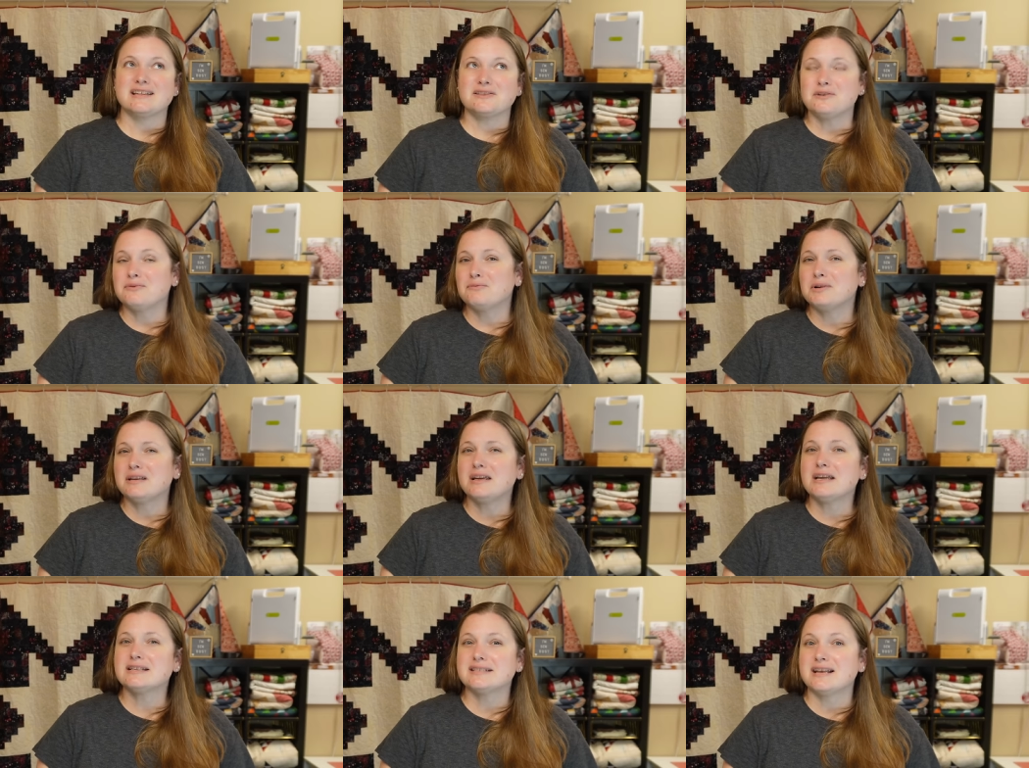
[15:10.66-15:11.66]
think they're
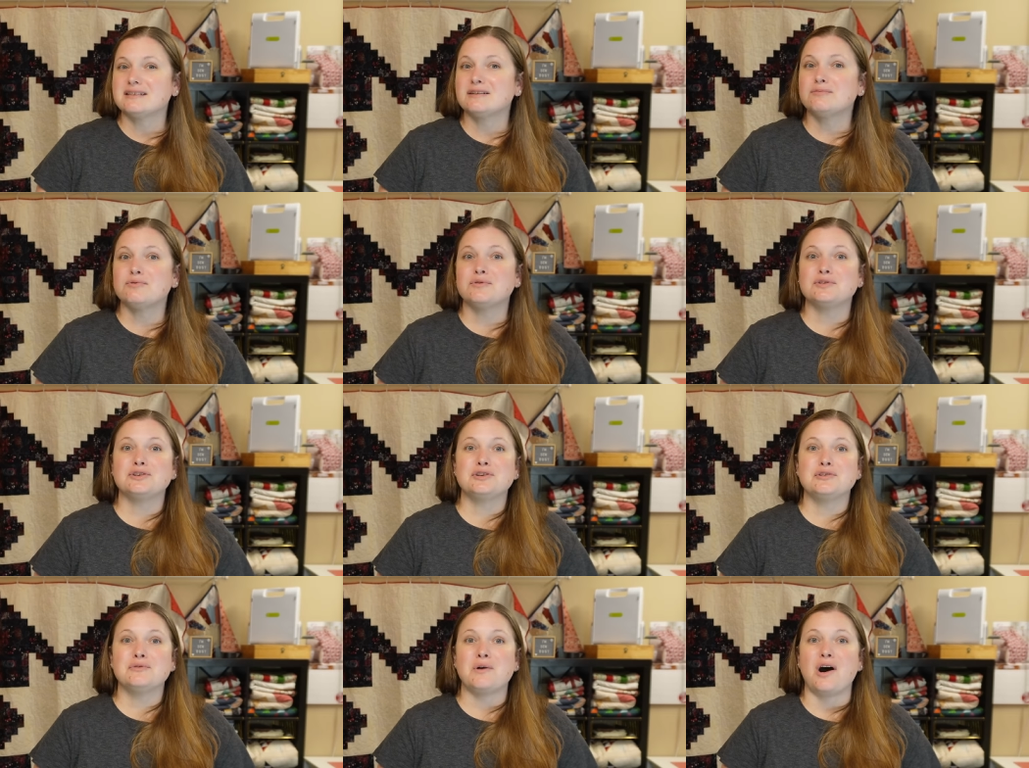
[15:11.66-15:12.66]
really accessible
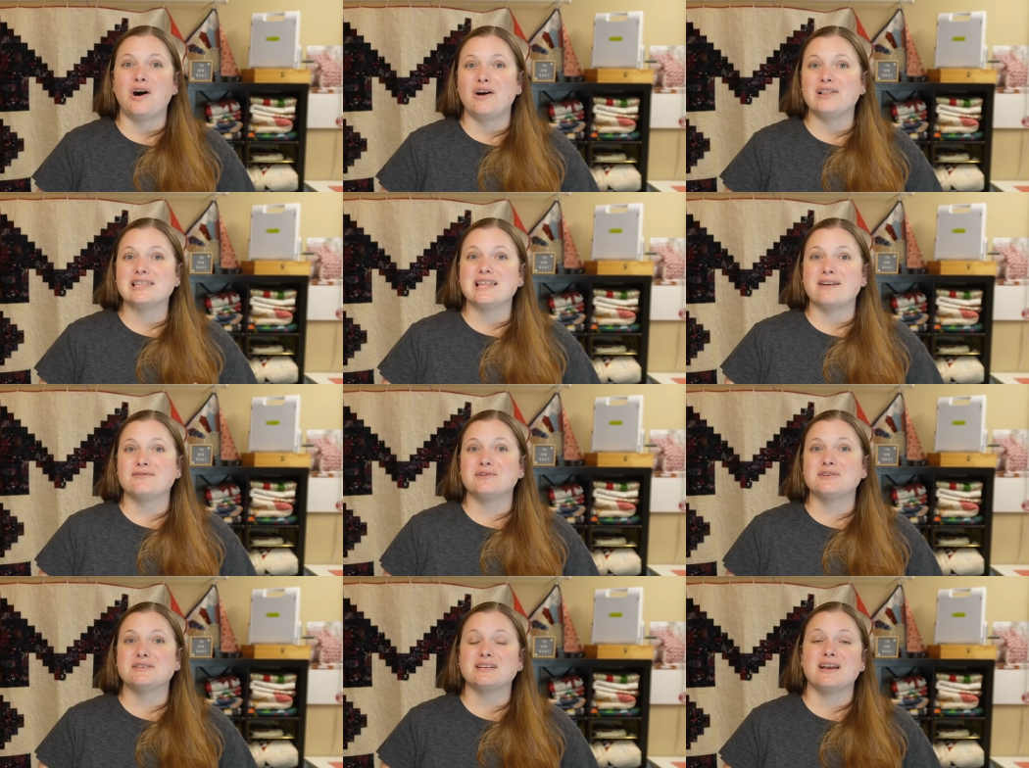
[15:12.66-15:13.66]
to all
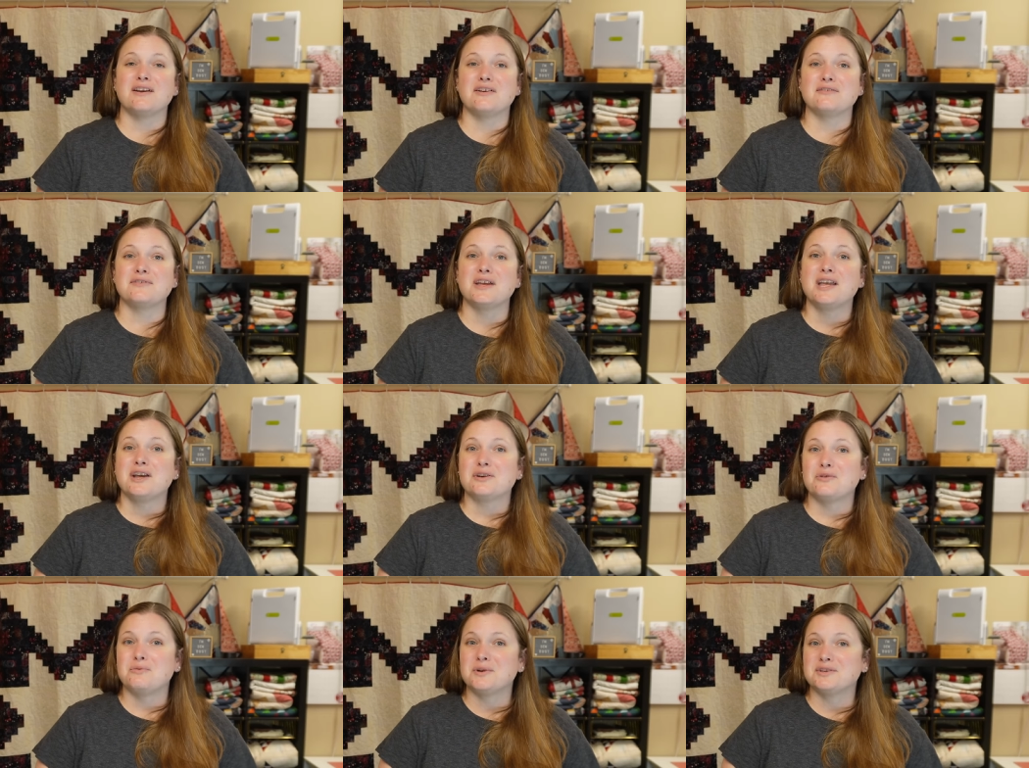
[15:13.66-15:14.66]
levels of
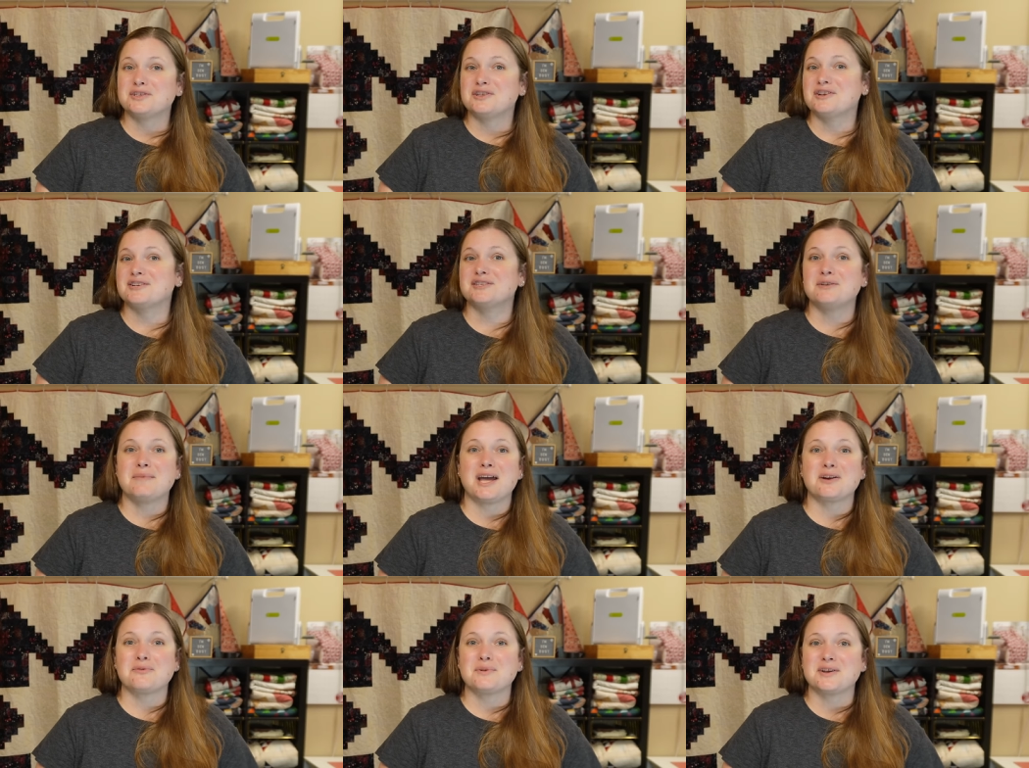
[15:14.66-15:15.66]
quilters, no
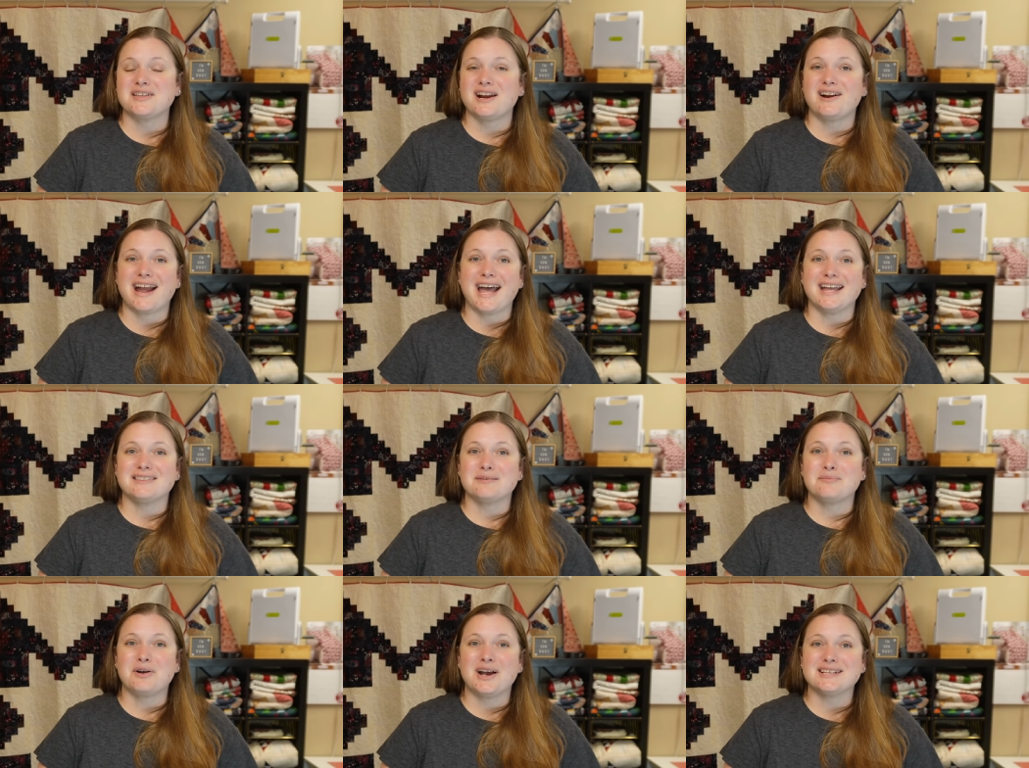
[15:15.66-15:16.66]
matter where they're at in
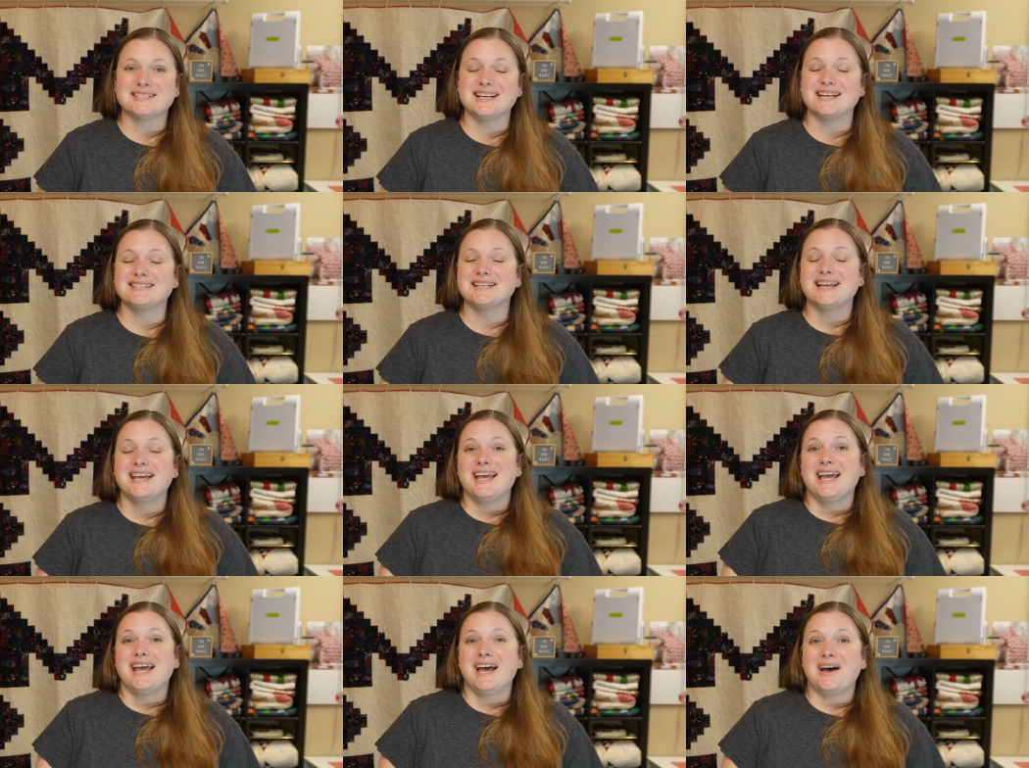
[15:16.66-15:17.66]
the process
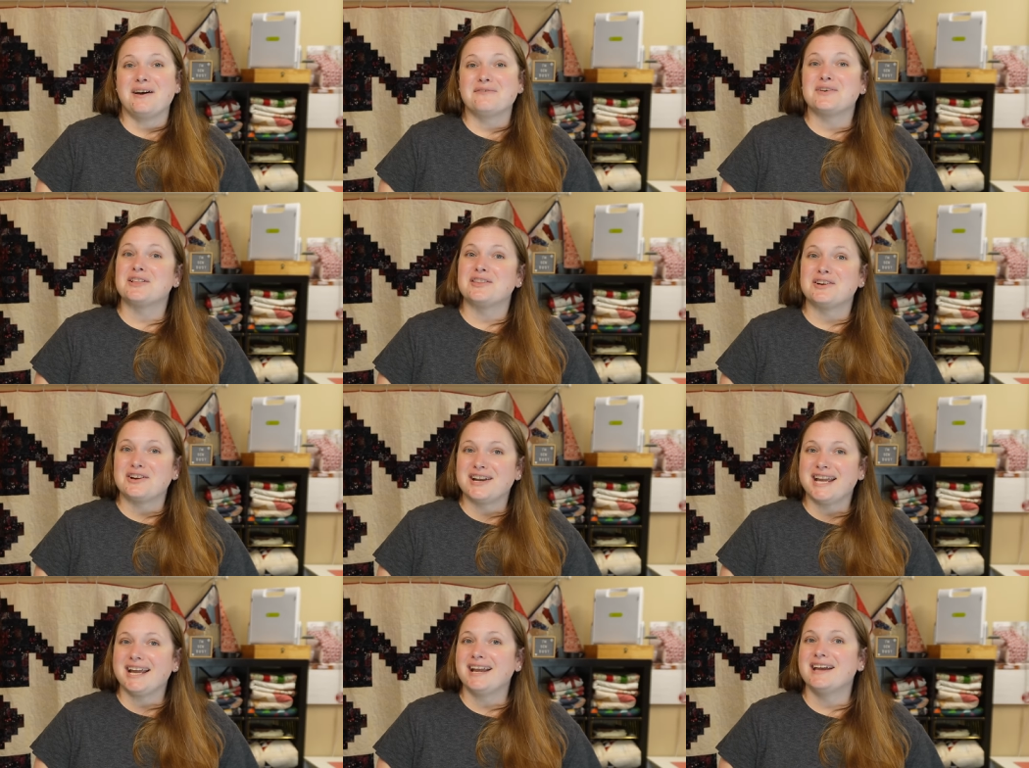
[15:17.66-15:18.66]
of
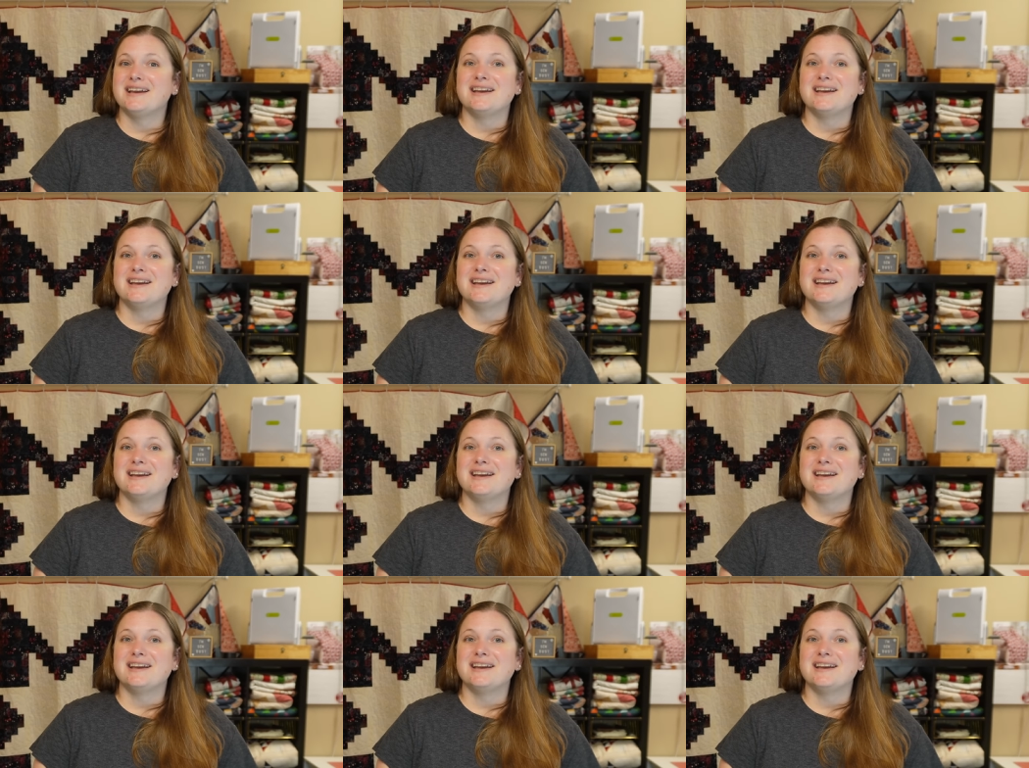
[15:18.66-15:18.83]
learning.